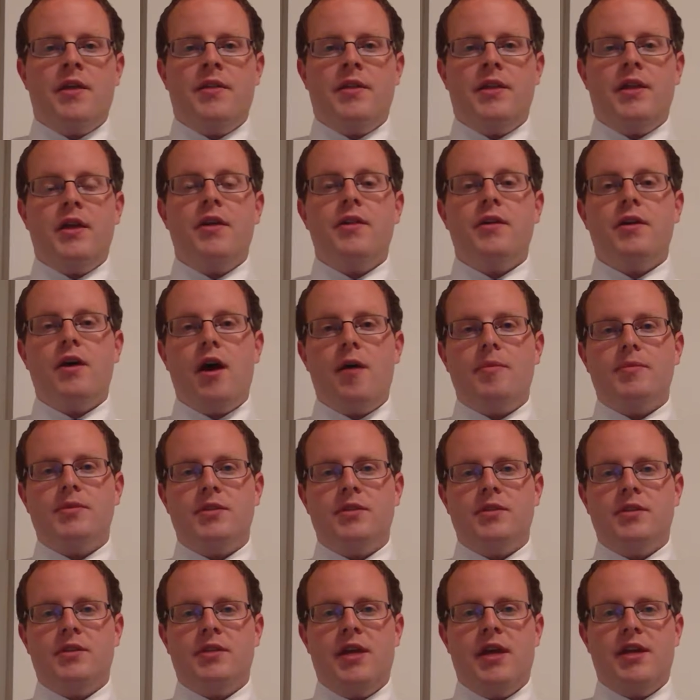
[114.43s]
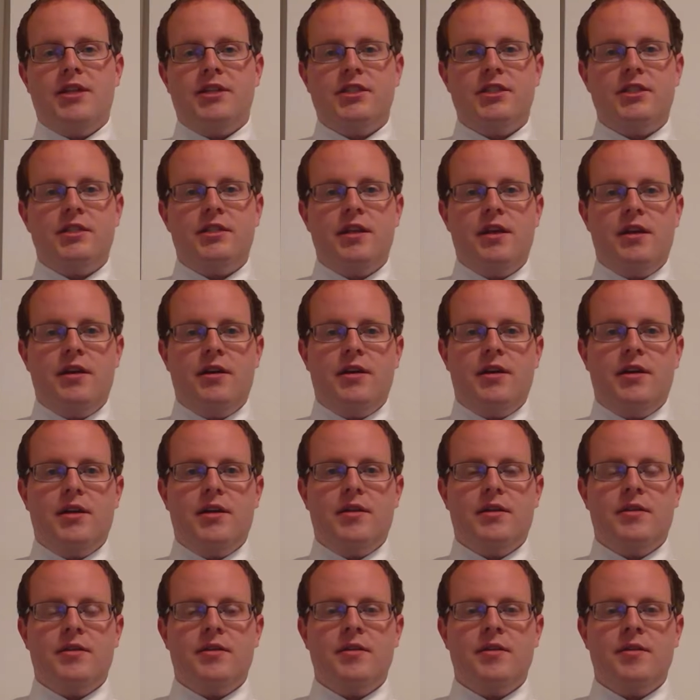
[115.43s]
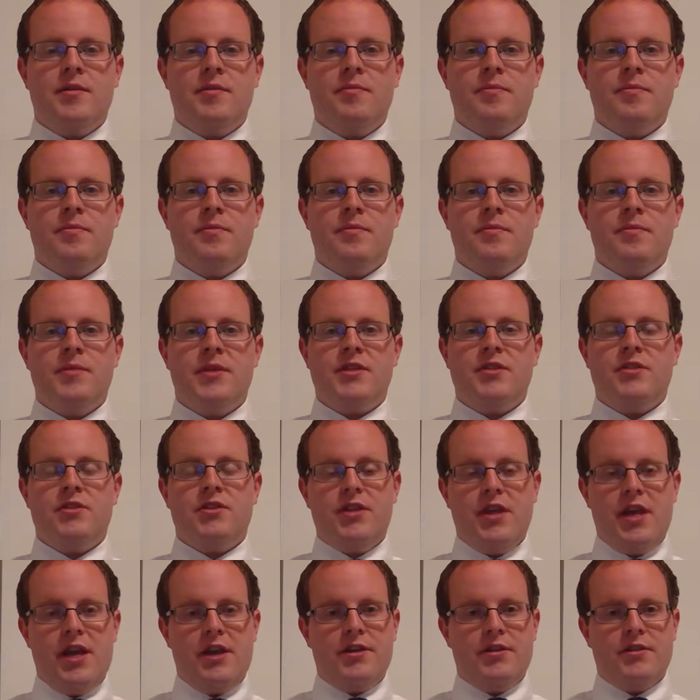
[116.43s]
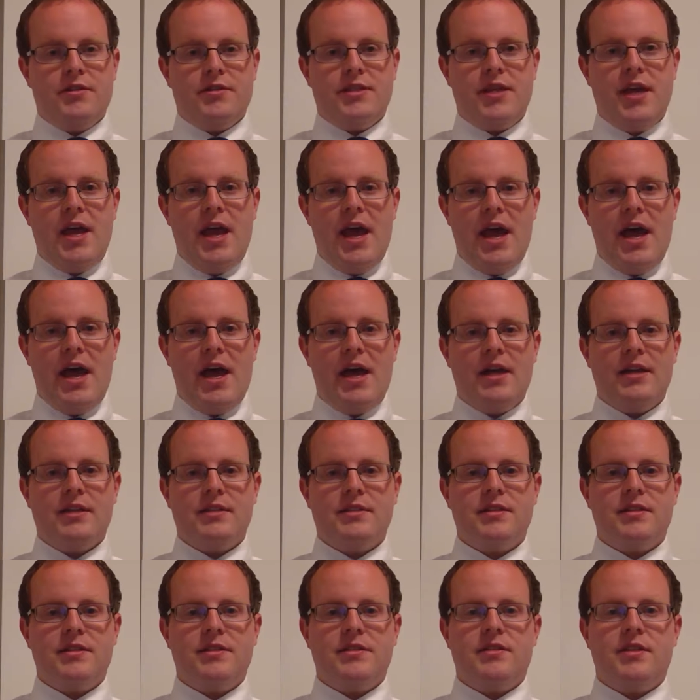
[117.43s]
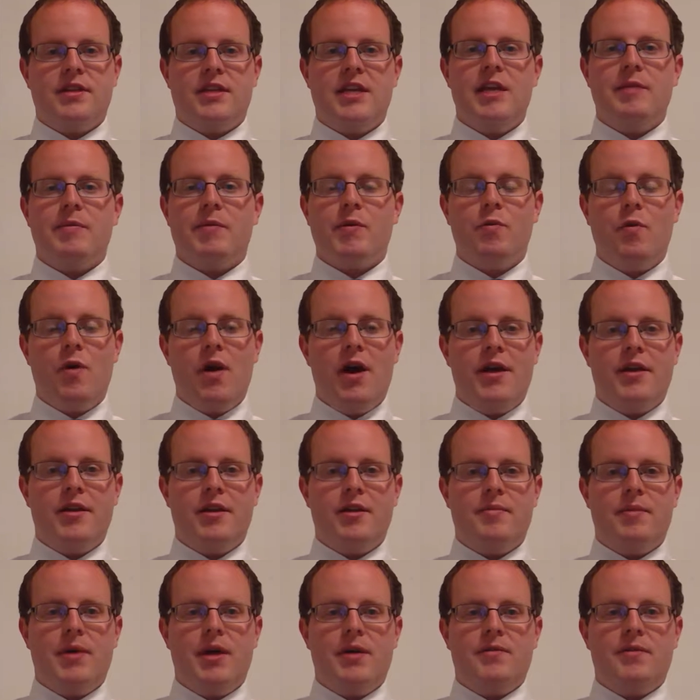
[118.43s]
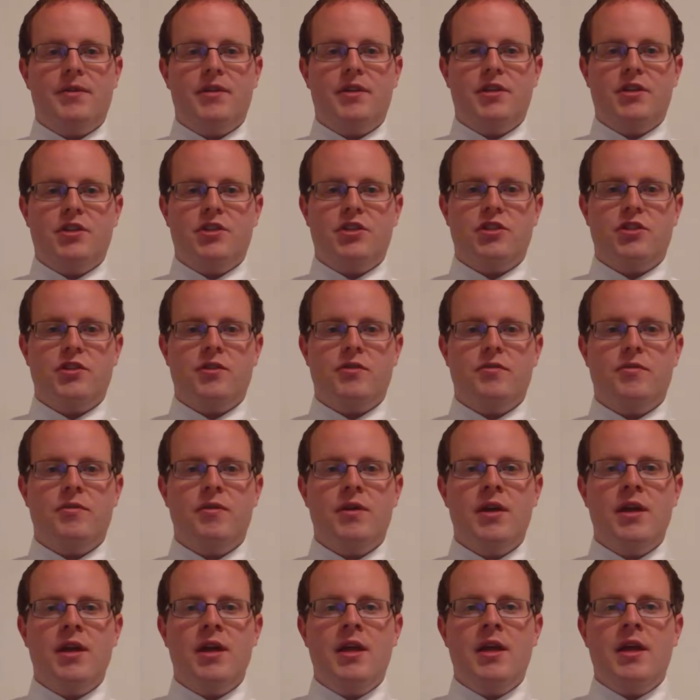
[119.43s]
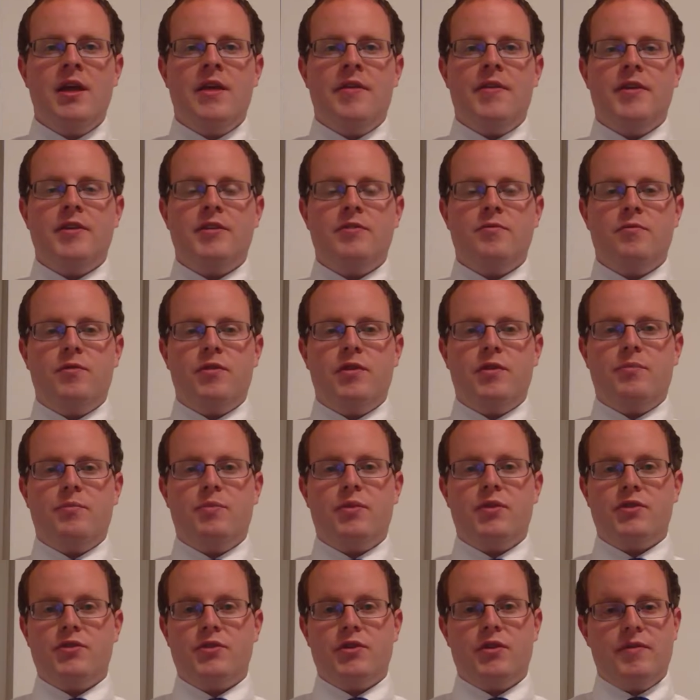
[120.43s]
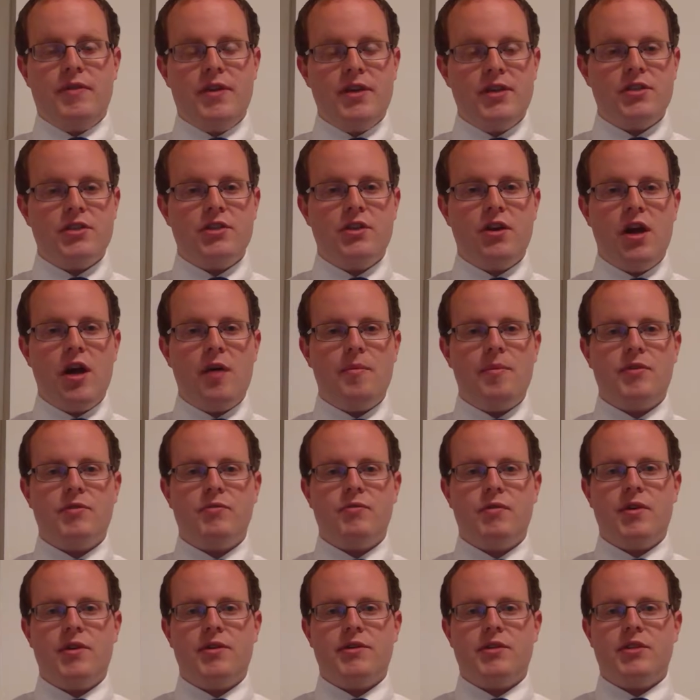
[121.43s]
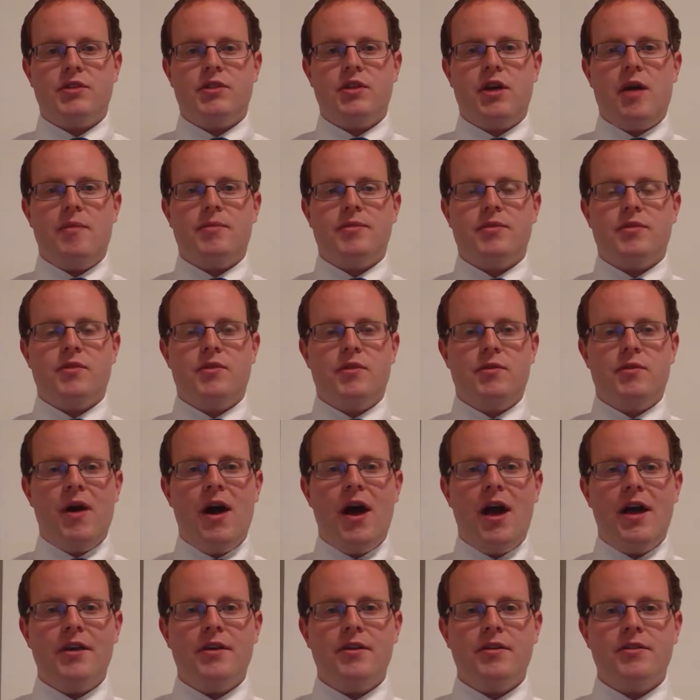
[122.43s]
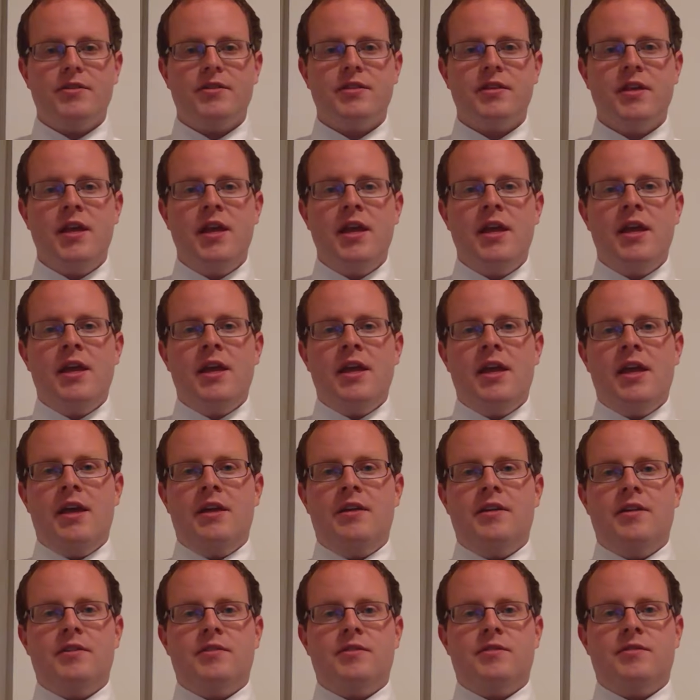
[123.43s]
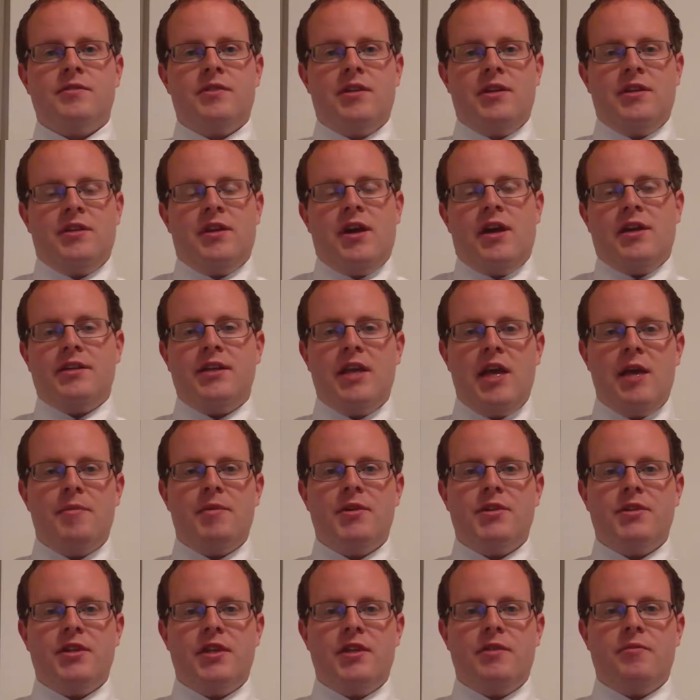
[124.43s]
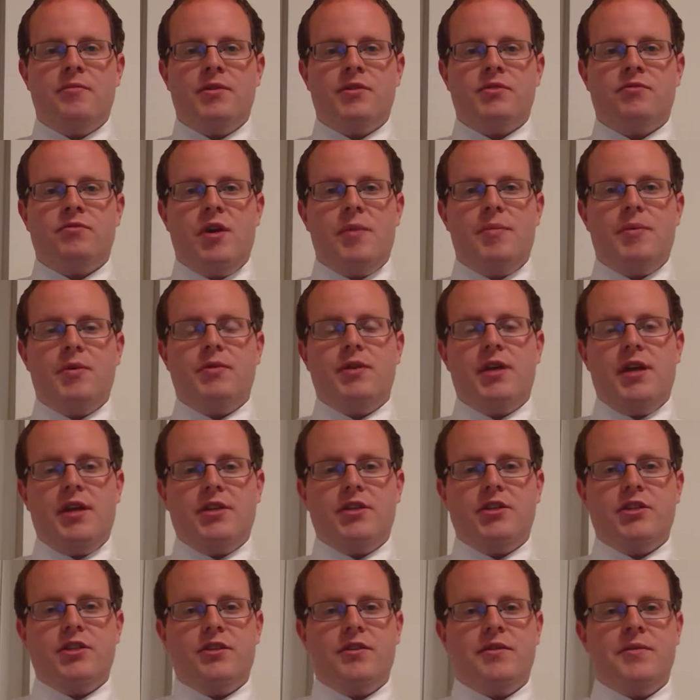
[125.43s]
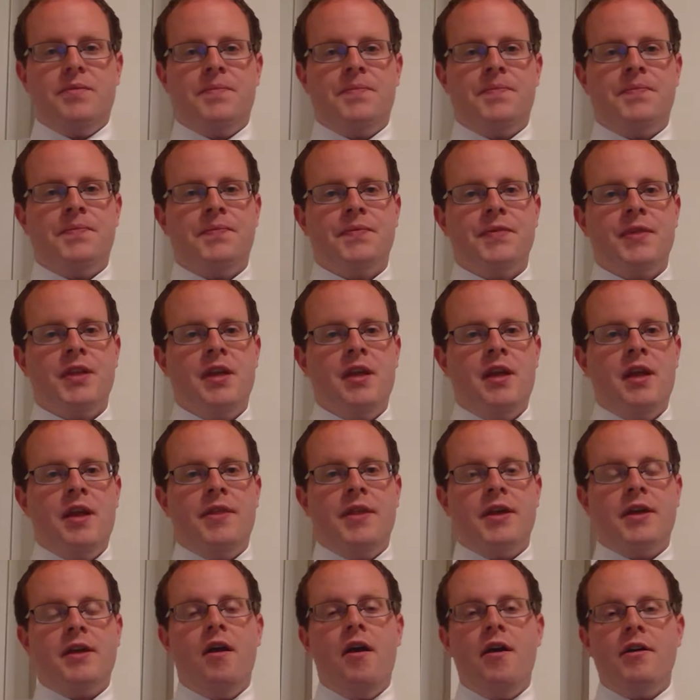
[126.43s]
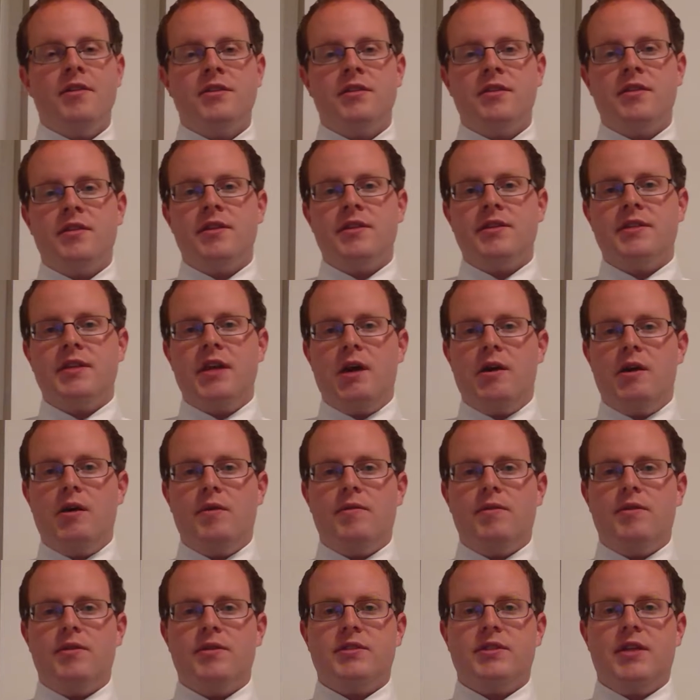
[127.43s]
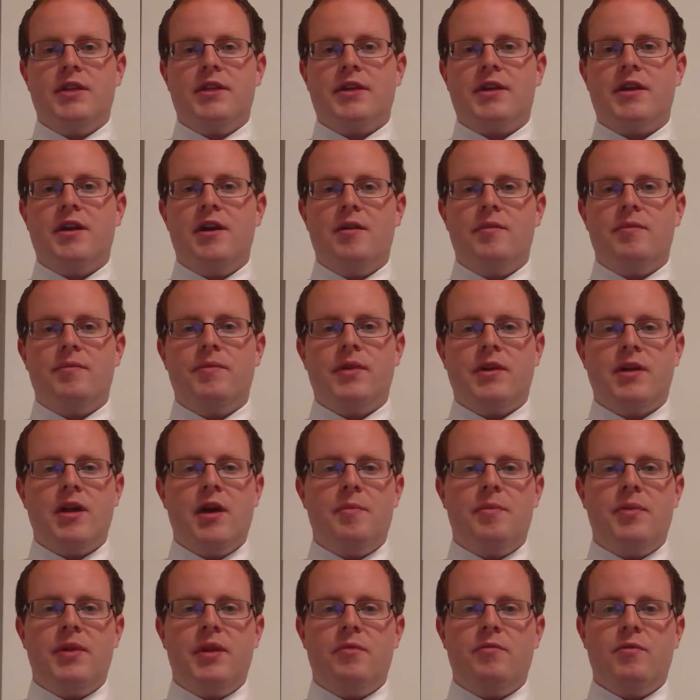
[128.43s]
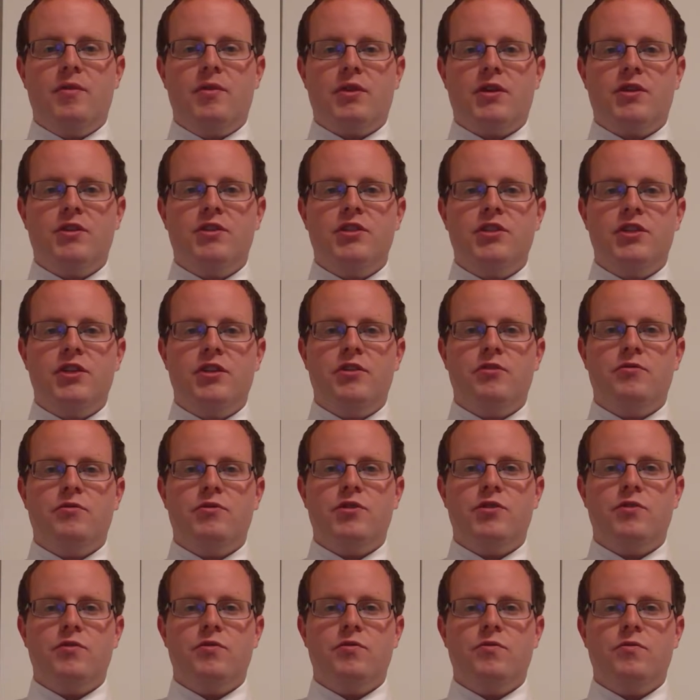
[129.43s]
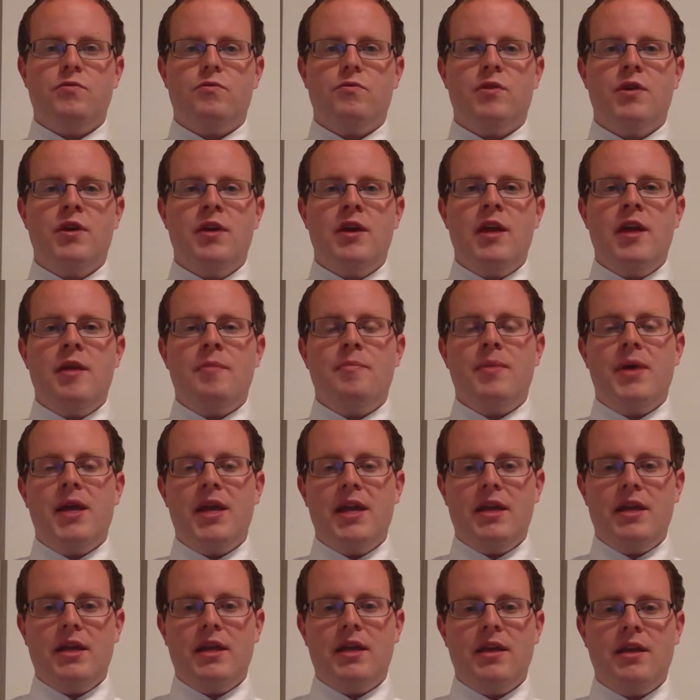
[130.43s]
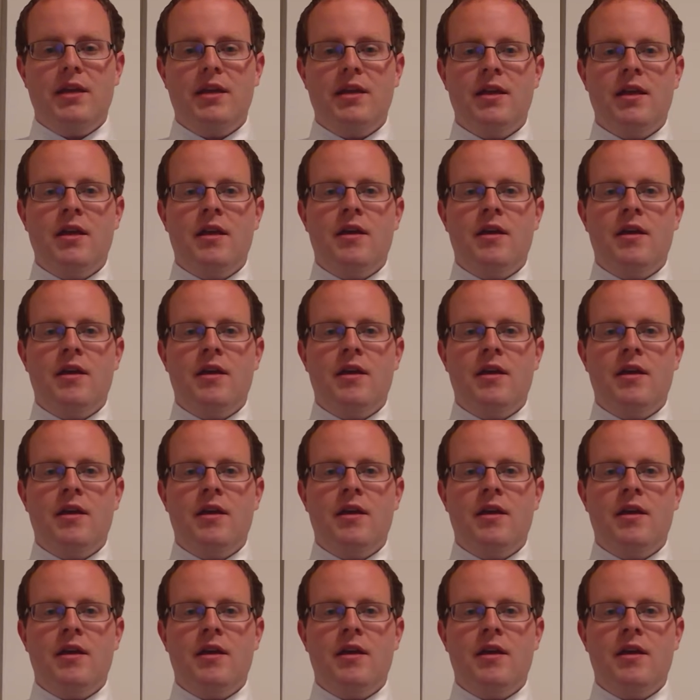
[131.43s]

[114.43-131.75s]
The other option that Mr. Daniels has is to keep quiet about the issue. This would preserve his job as well as the jobs of hires, and not damage anyone's reputation. The cons of this, however, is that the company would continue to pay